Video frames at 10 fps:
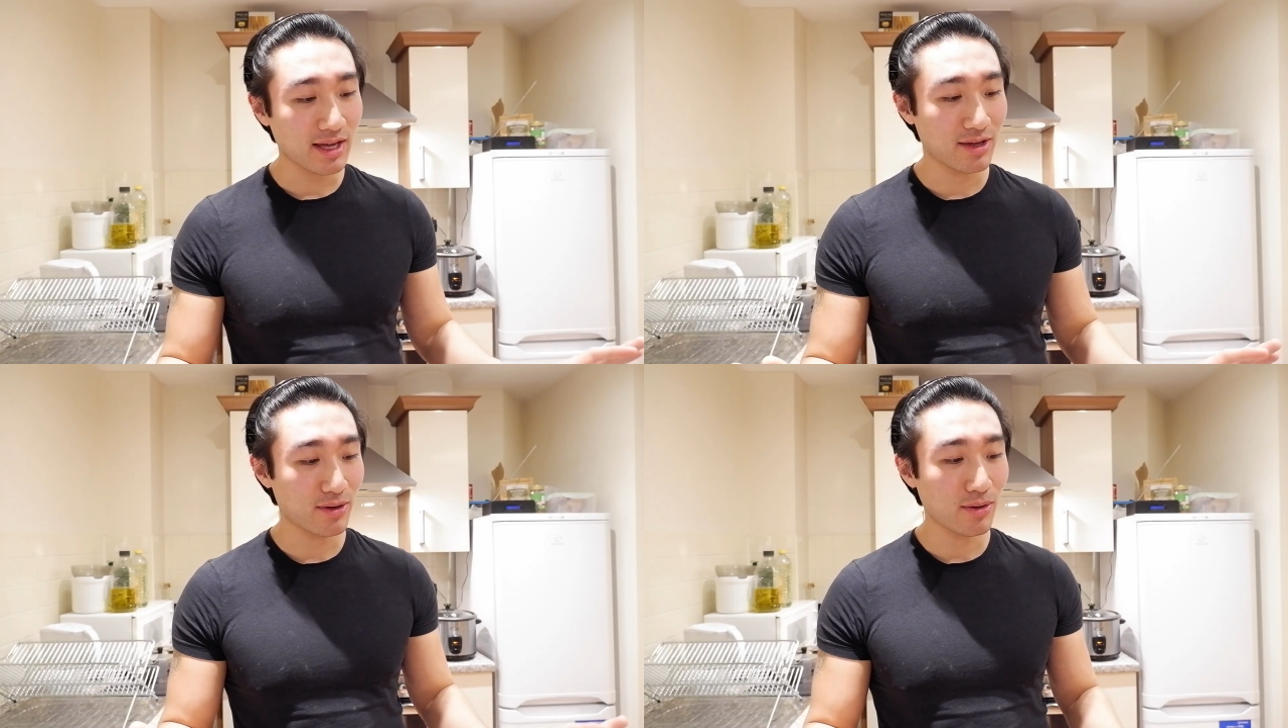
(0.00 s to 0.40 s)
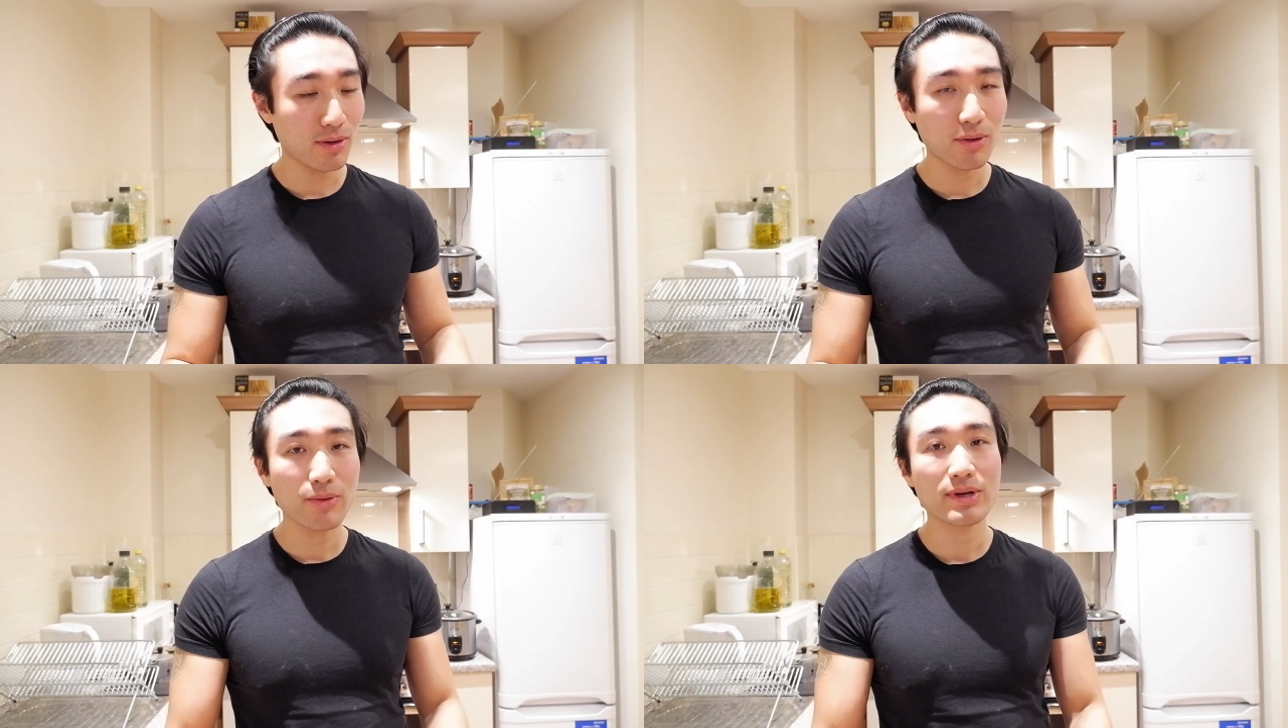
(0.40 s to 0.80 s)
I
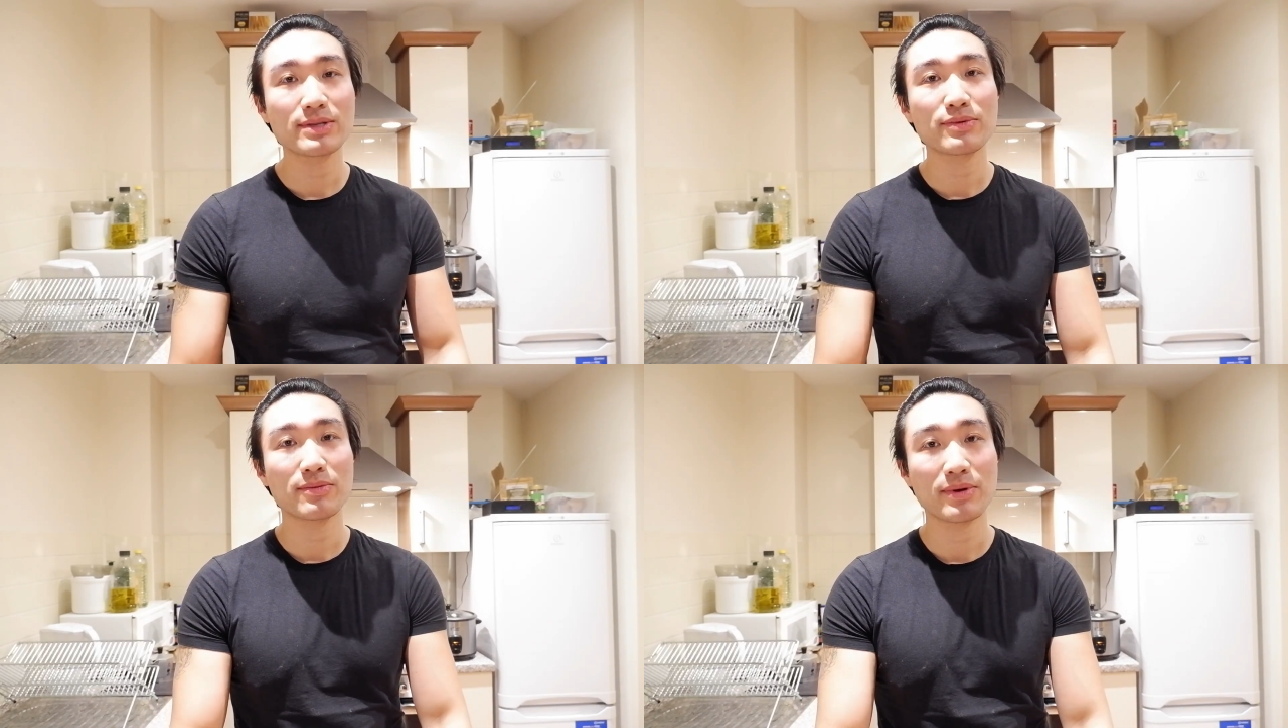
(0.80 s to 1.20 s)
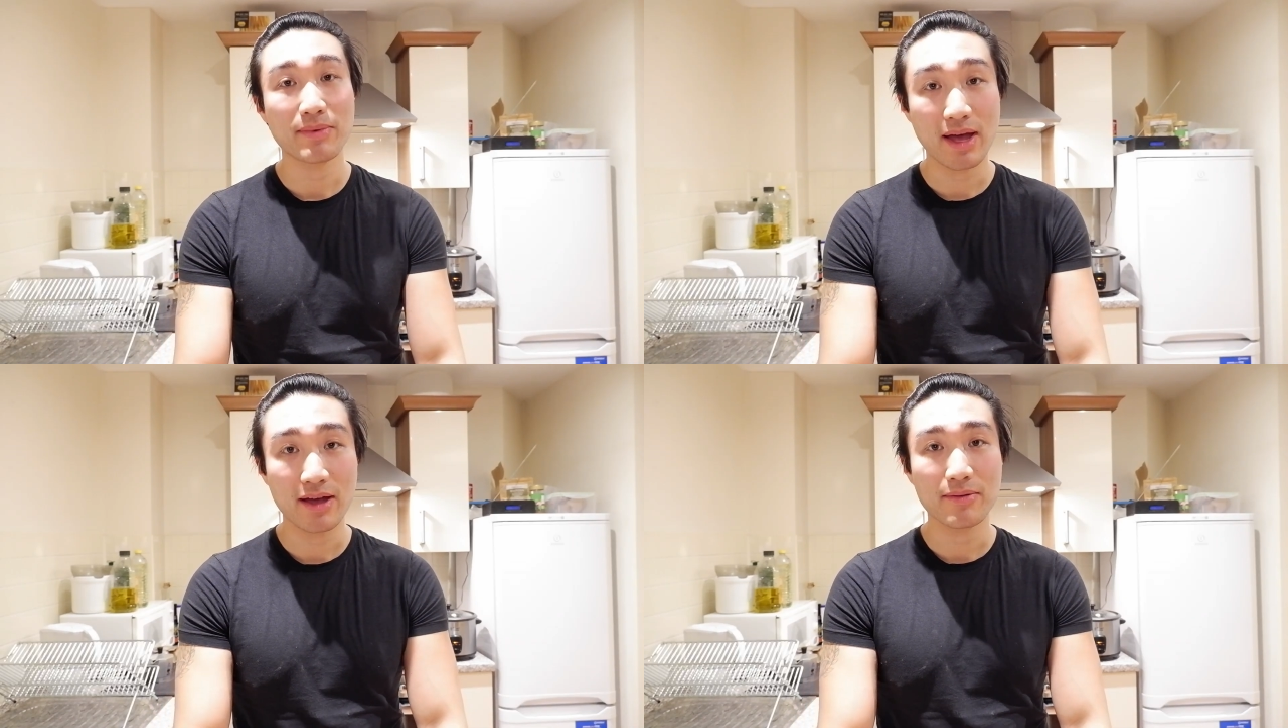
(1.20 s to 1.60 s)
always
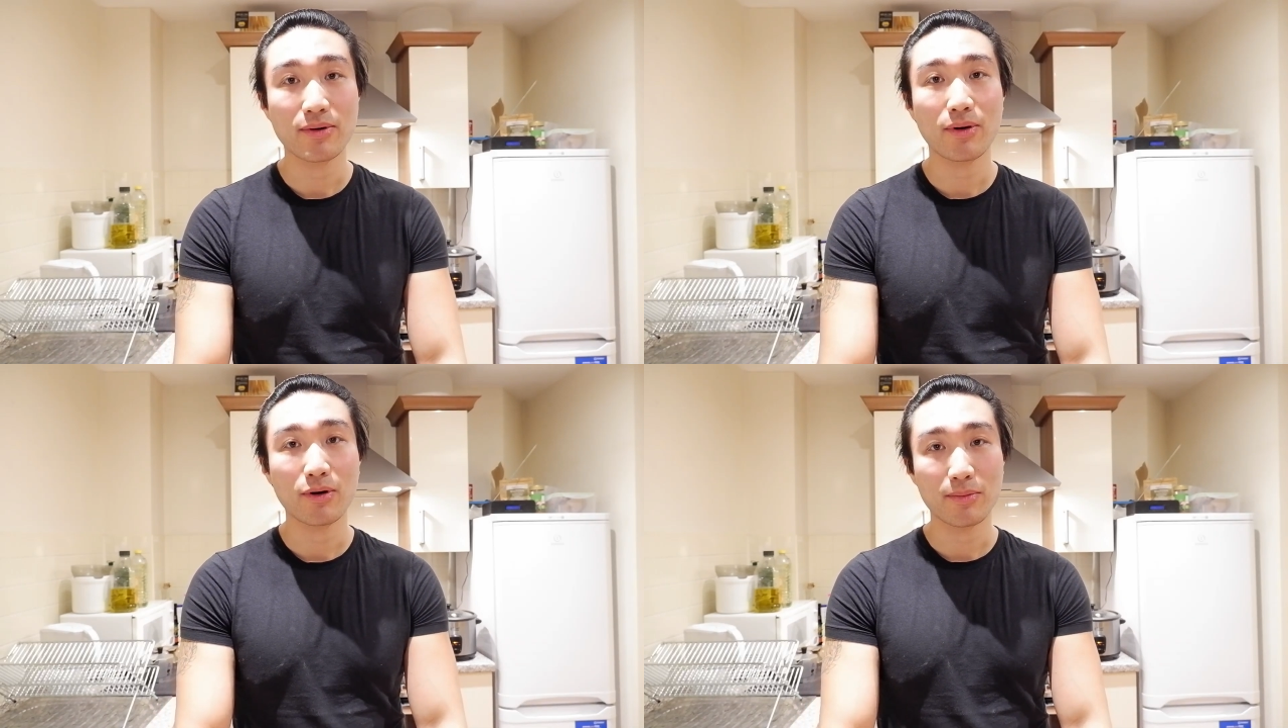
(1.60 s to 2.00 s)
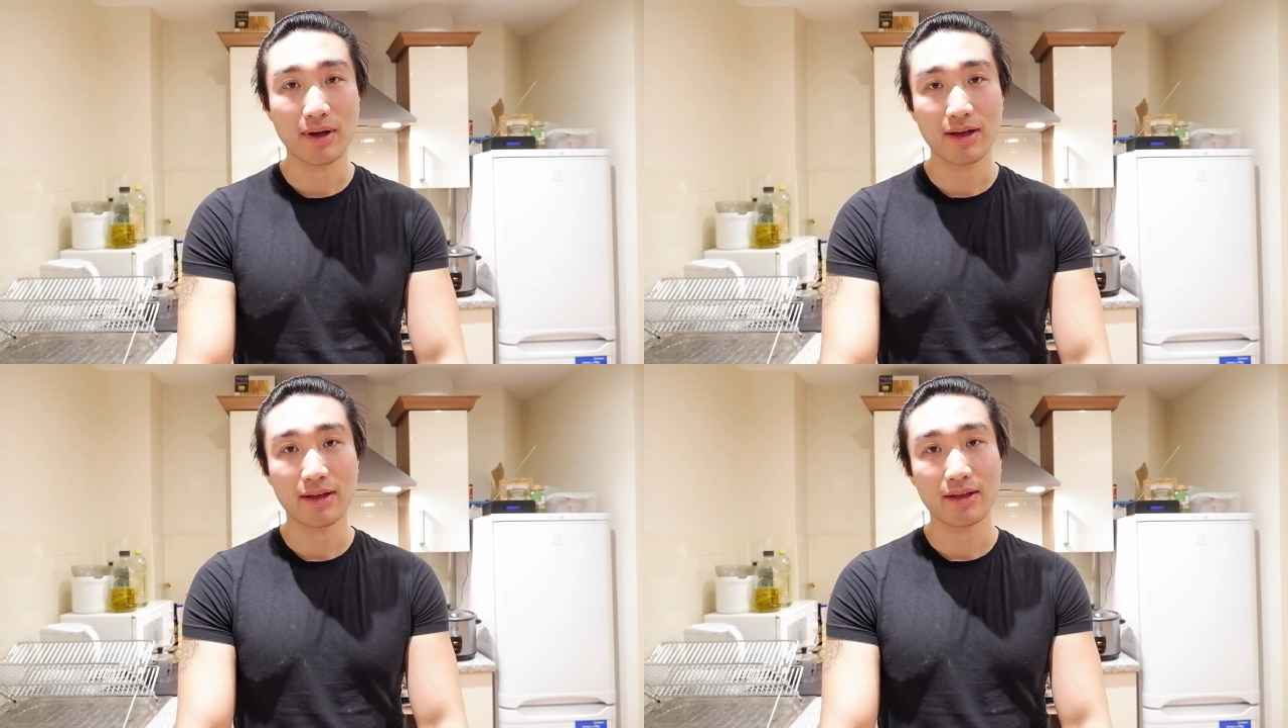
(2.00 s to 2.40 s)
pre-prepare all
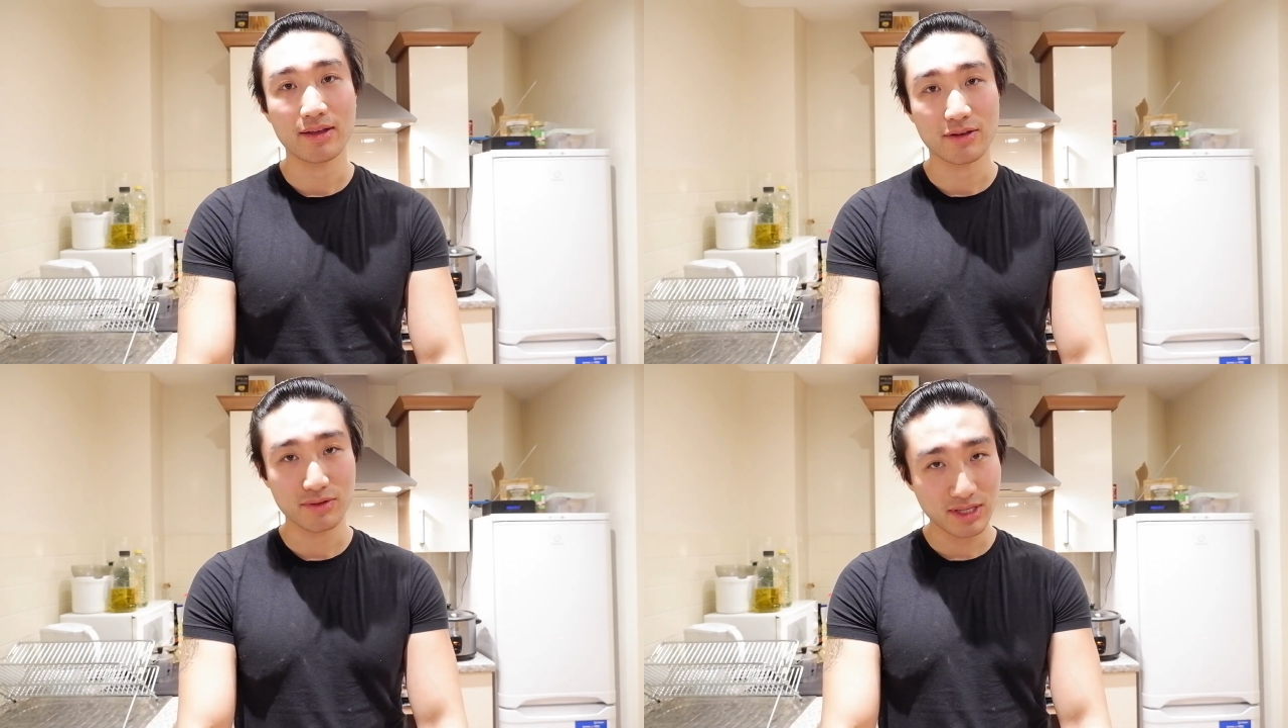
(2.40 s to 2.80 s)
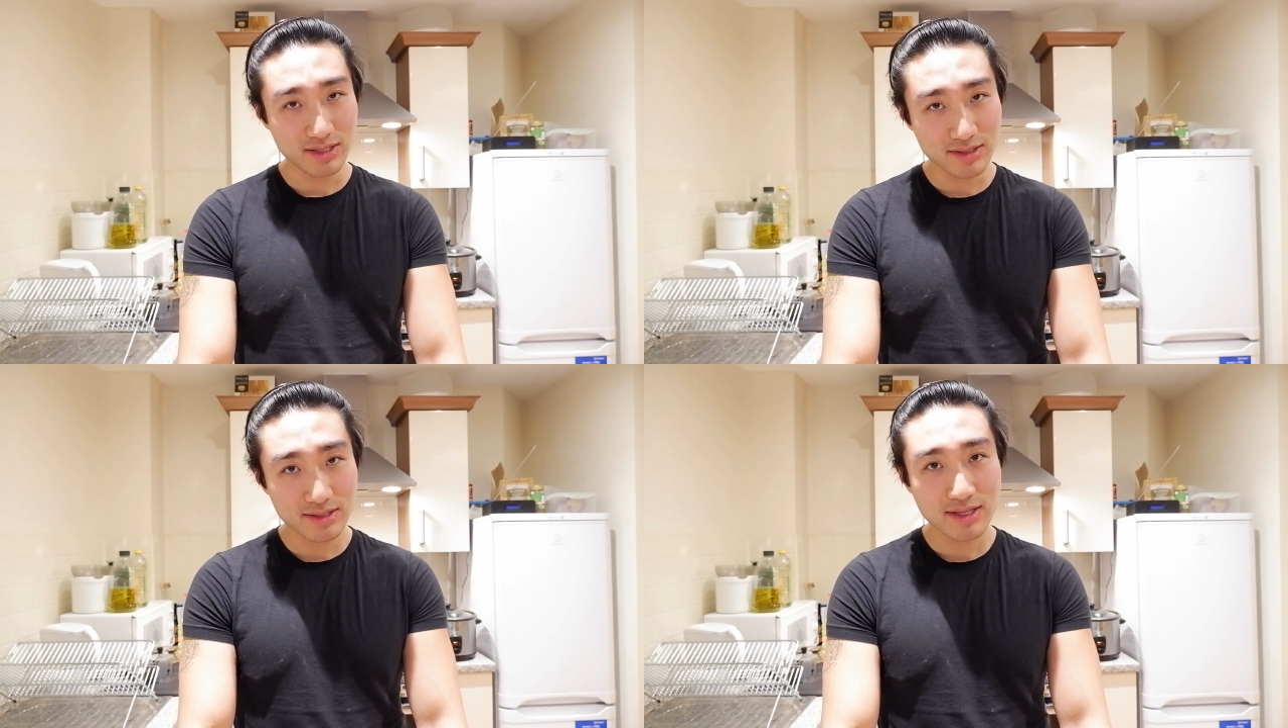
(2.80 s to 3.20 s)
my
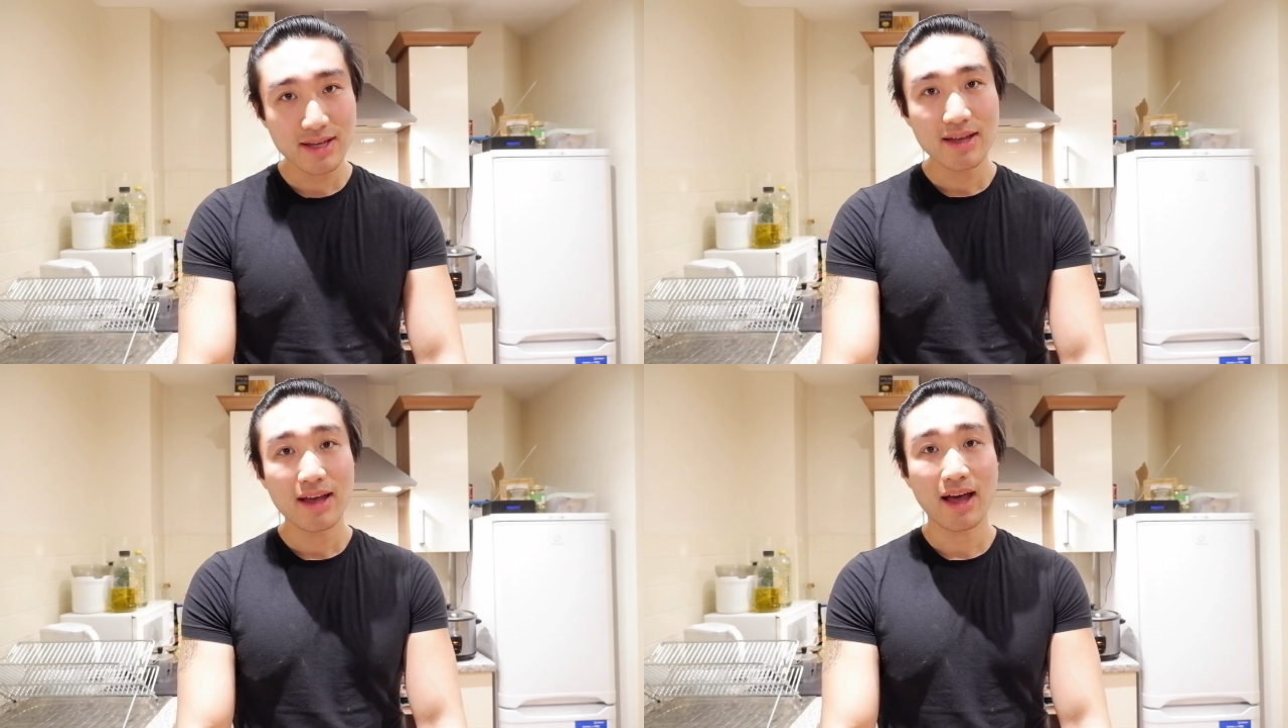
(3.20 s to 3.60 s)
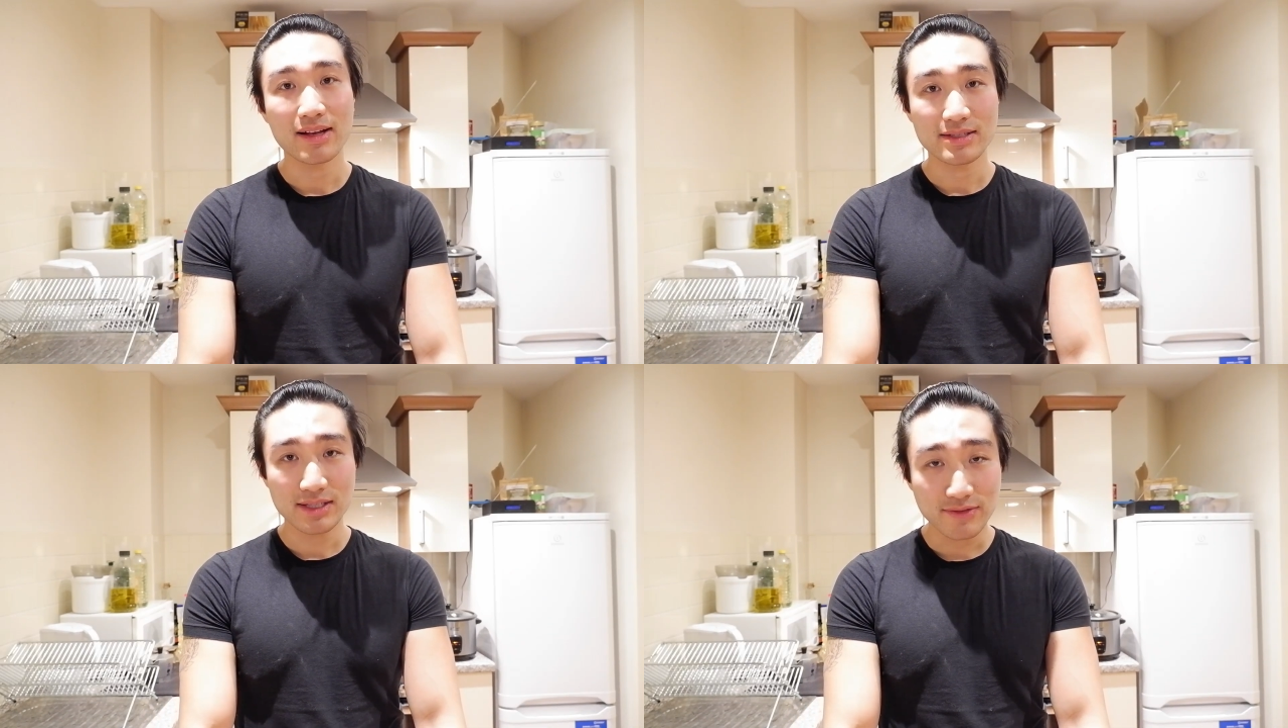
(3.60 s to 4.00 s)
ingredients,
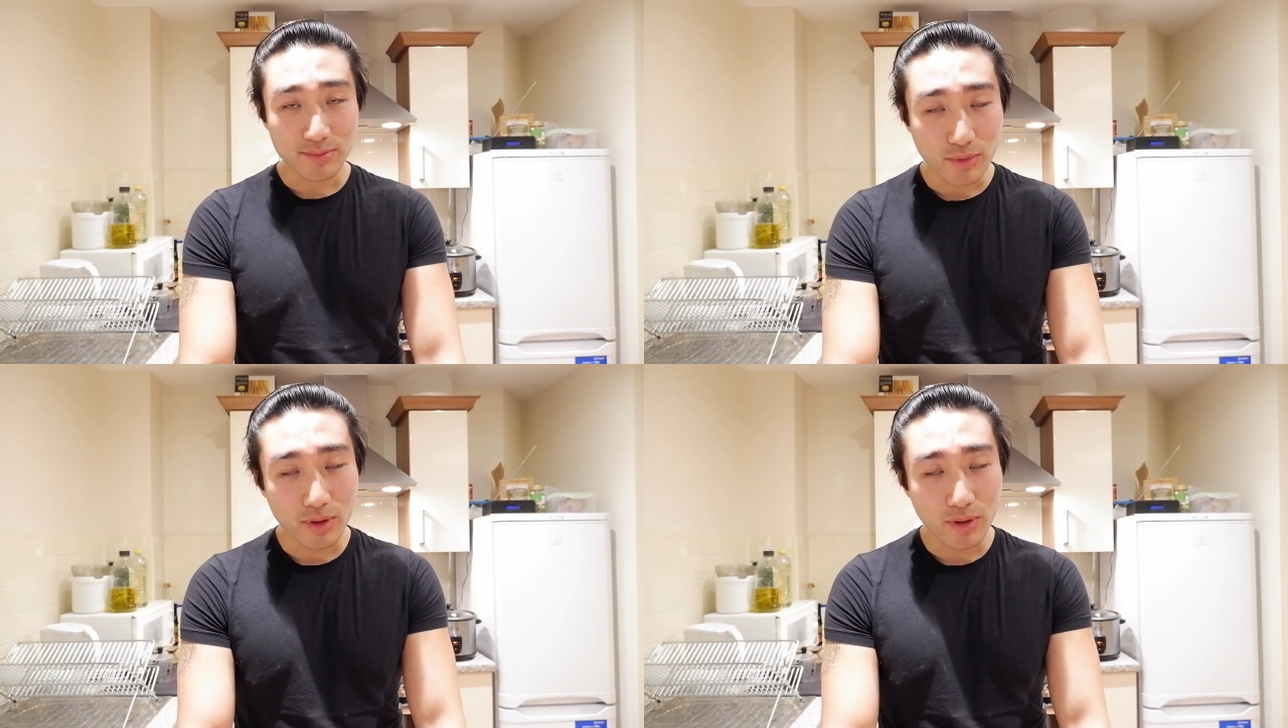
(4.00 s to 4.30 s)
and it's even